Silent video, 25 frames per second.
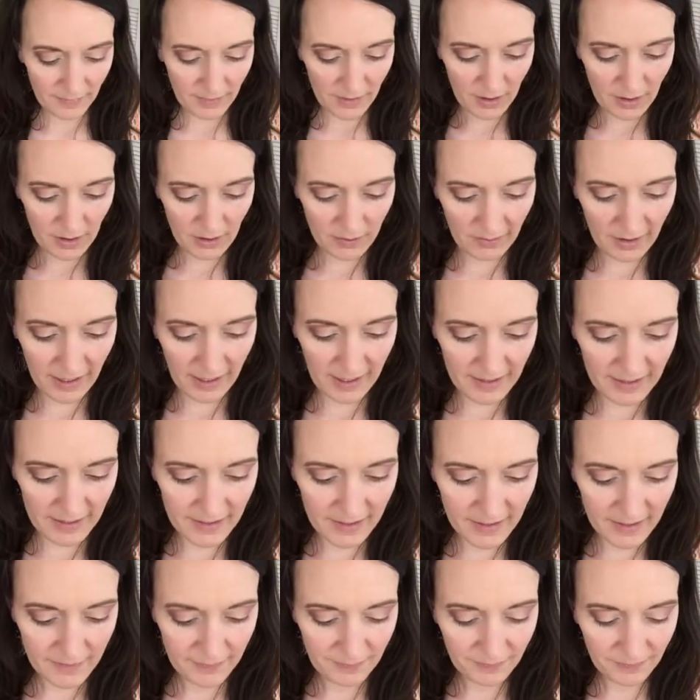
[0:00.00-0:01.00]
All
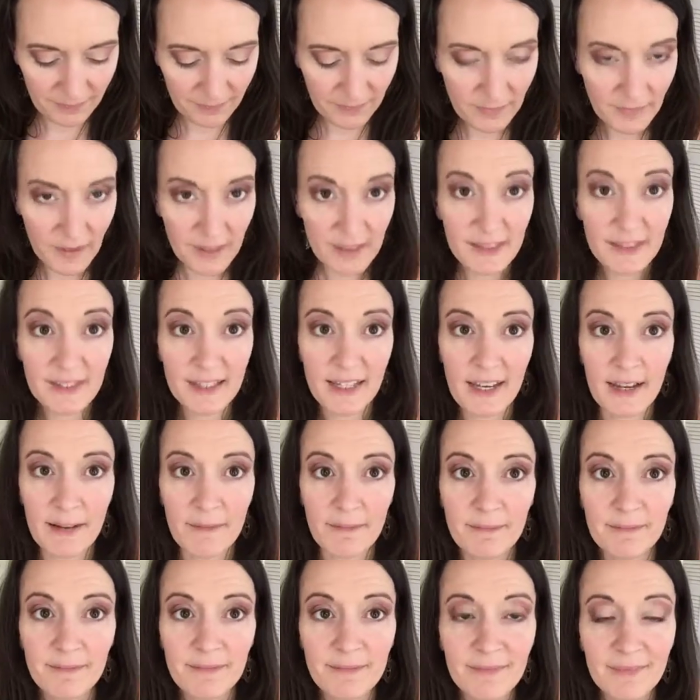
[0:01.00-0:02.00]
right, let's see.
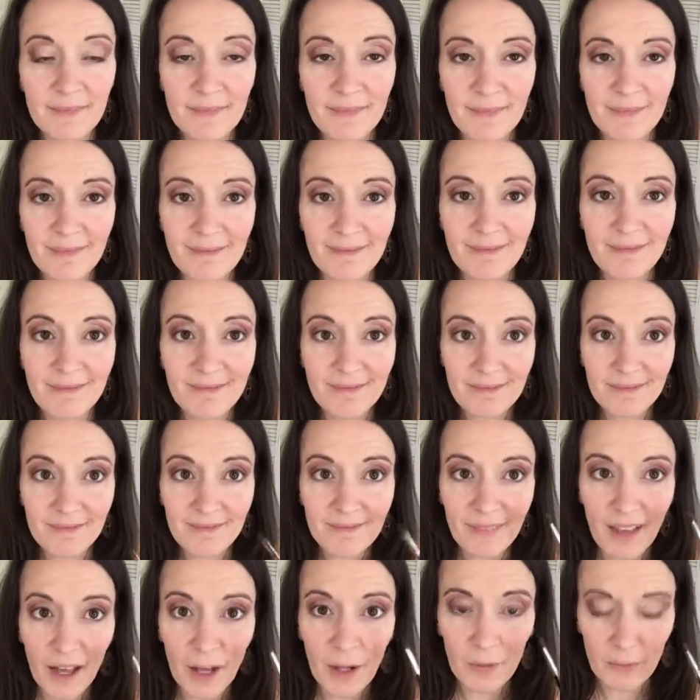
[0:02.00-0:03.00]

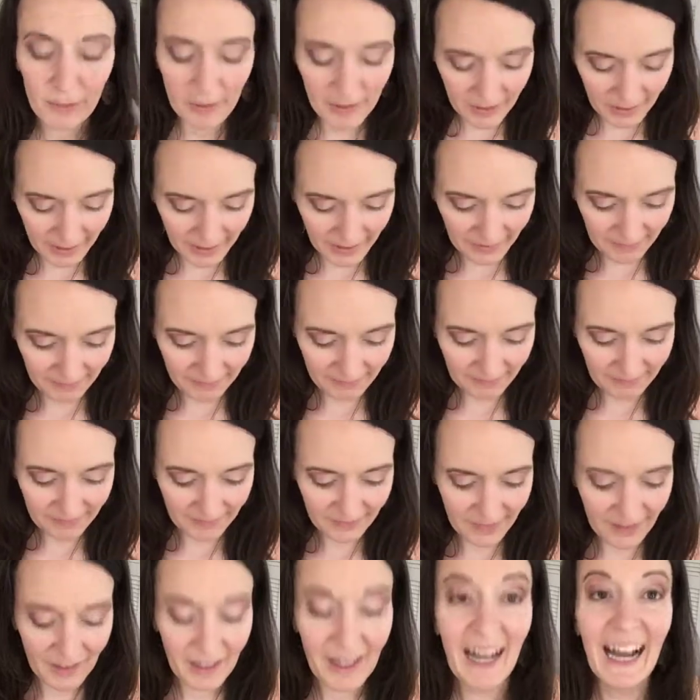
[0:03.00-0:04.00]
How are we looking
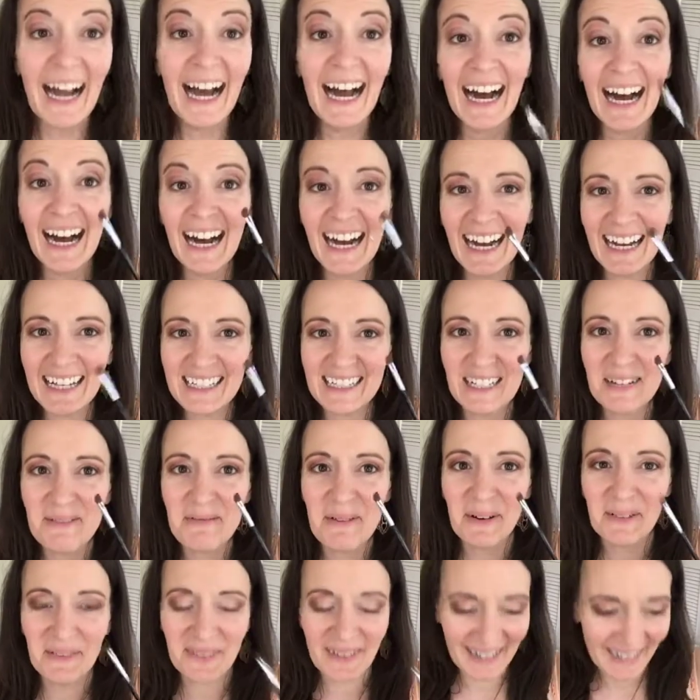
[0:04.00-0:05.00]
as I
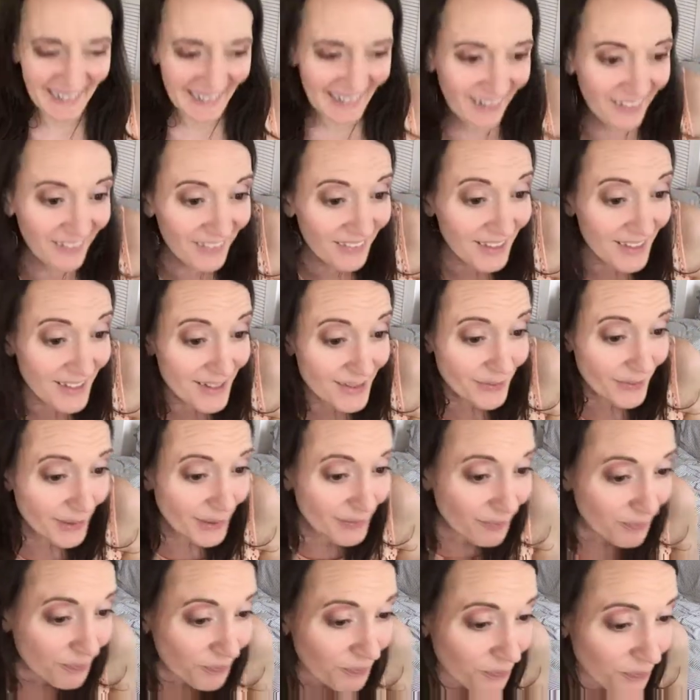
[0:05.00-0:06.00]
poke my eye out with this
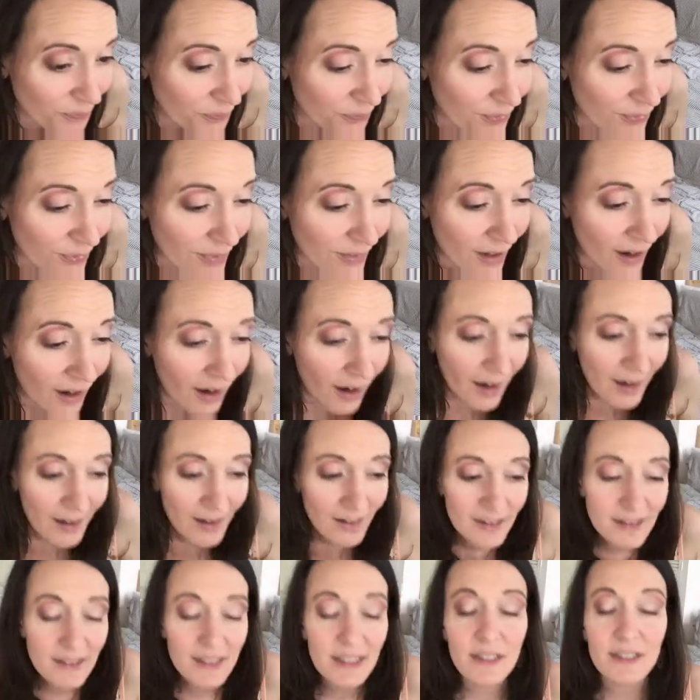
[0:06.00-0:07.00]
one? All right, you
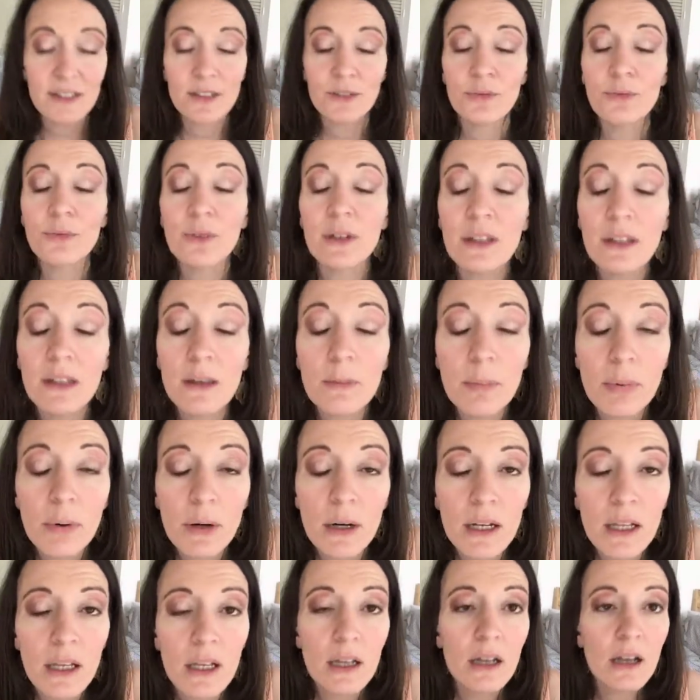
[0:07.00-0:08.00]
can see it's a really
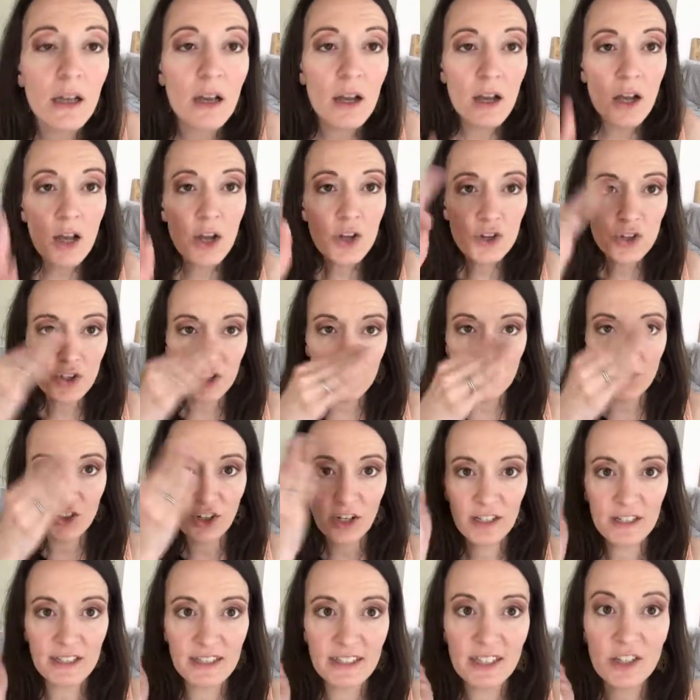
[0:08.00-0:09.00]
pretty just
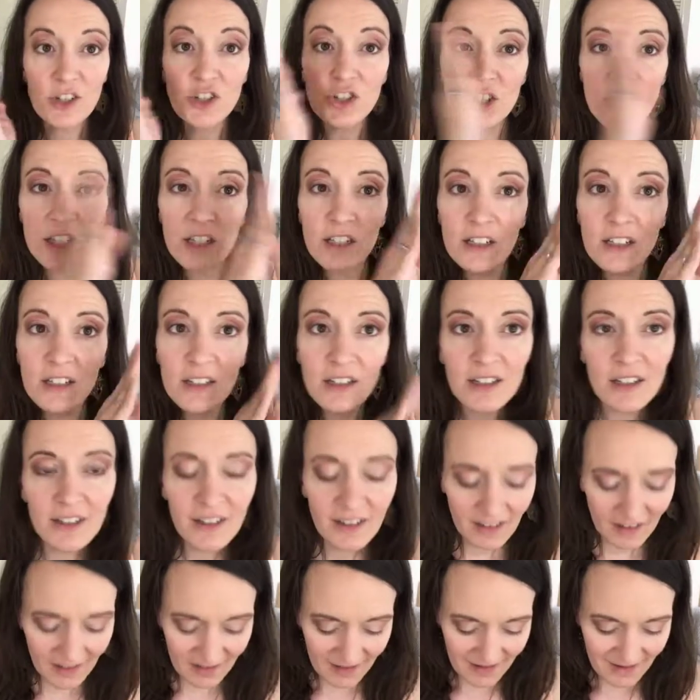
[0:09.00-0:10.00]
transition,
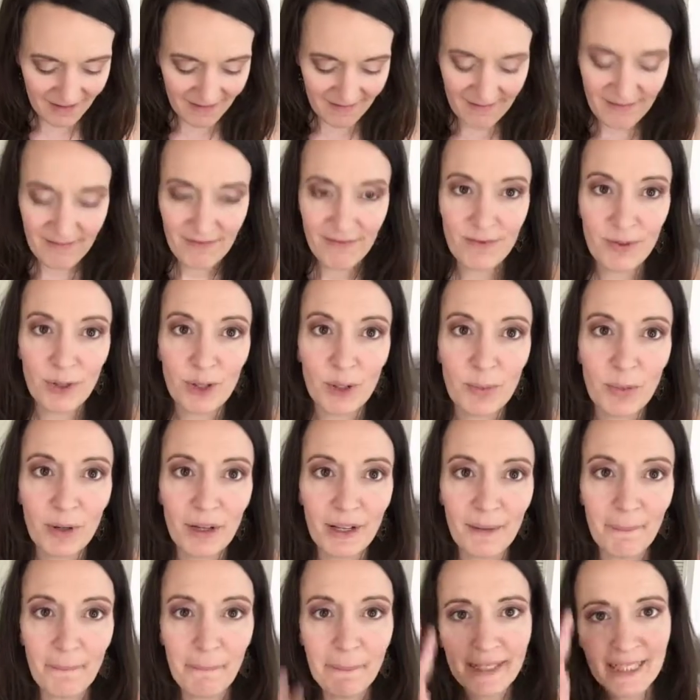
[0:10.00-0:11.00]
really
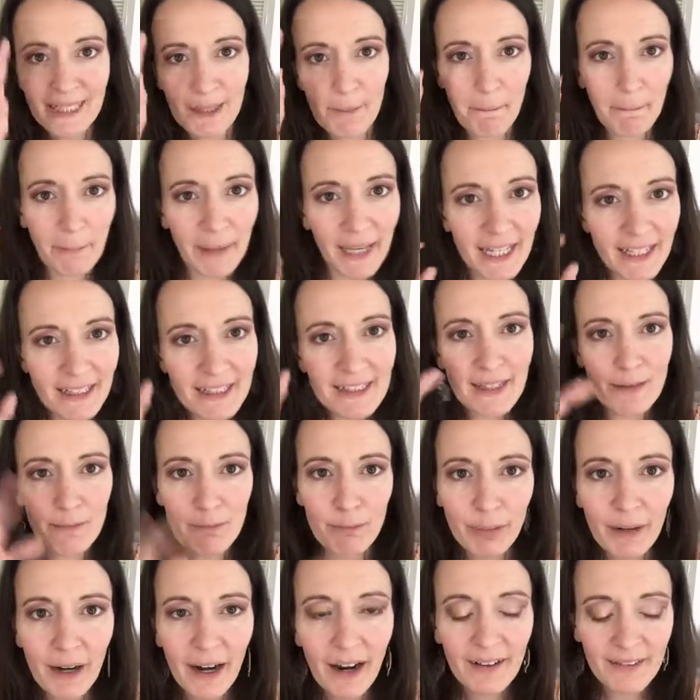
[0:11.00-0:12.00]
pretty mixing pinks and
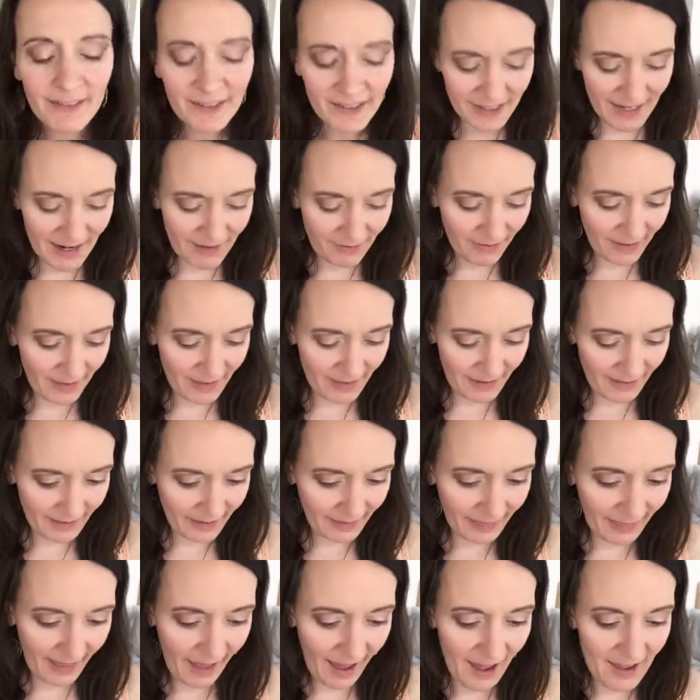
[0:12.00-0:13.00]
browns and everything
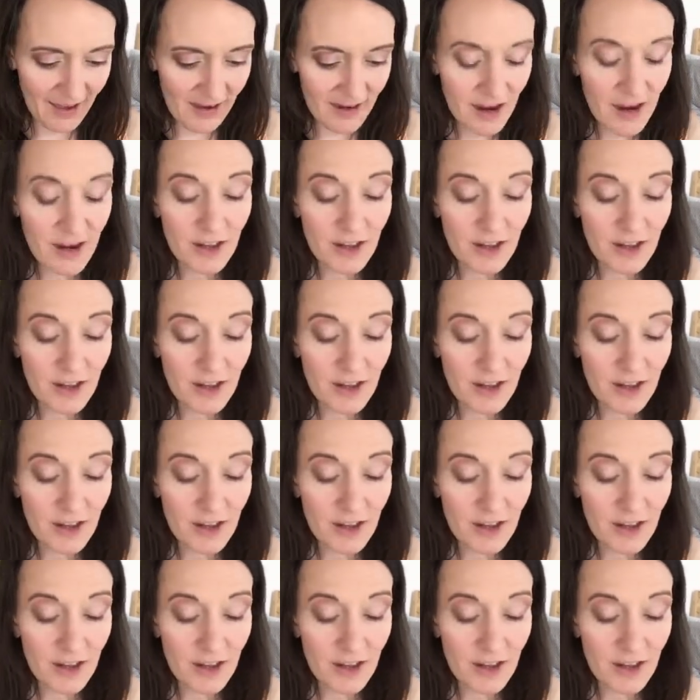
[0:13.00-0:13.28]
like that.